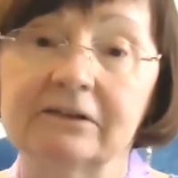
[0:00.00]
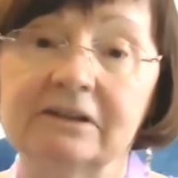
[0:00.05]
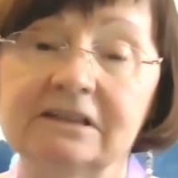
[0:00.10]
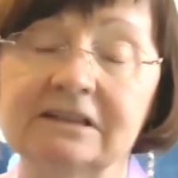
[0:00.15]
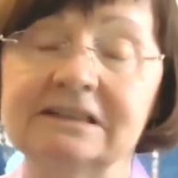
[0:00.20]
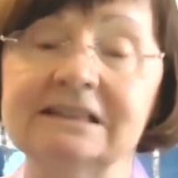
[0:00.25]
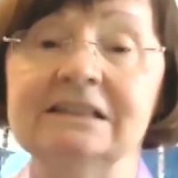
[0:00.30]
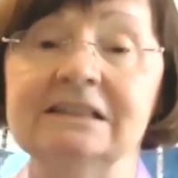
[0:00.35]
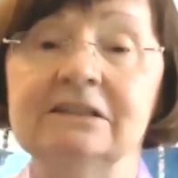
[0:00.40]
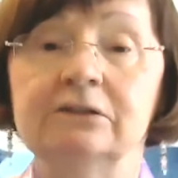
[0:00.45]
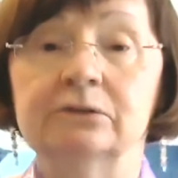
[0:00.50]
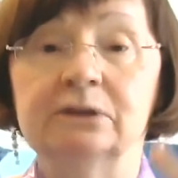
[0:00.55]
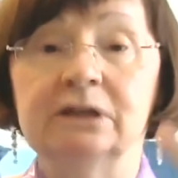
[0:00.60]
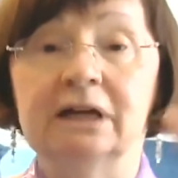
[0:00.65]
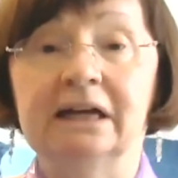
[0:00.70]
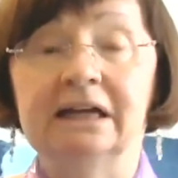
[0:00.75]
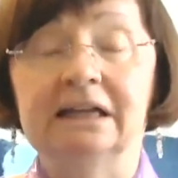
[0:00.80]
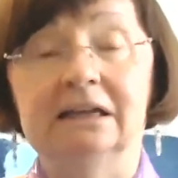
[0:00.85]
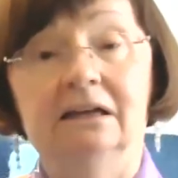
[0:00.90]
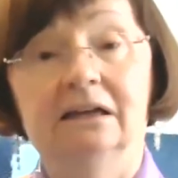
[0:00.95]
It did
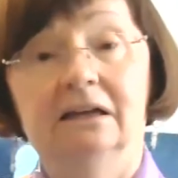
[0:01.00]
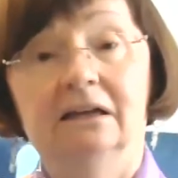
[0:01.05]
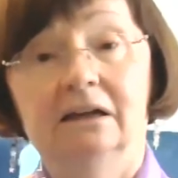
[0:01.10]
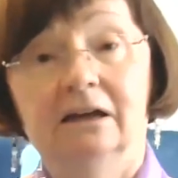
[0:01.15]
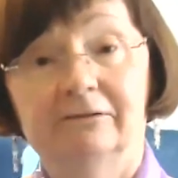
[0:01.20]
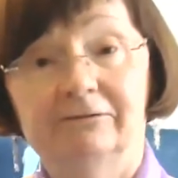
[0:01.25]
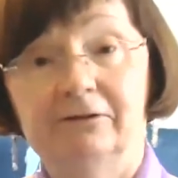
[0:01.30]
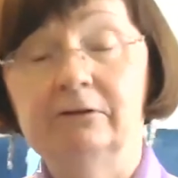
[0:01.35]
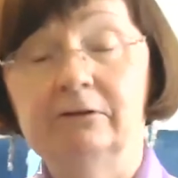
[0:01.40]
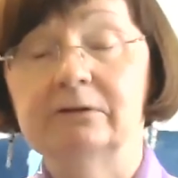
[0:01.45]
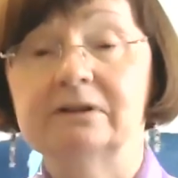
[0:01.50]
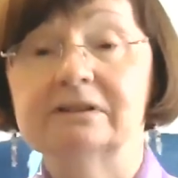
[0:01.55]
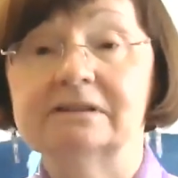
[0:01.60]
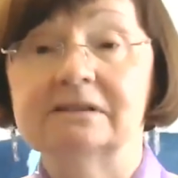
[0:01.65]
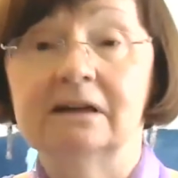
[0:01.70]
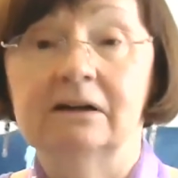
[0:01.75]
create a focus.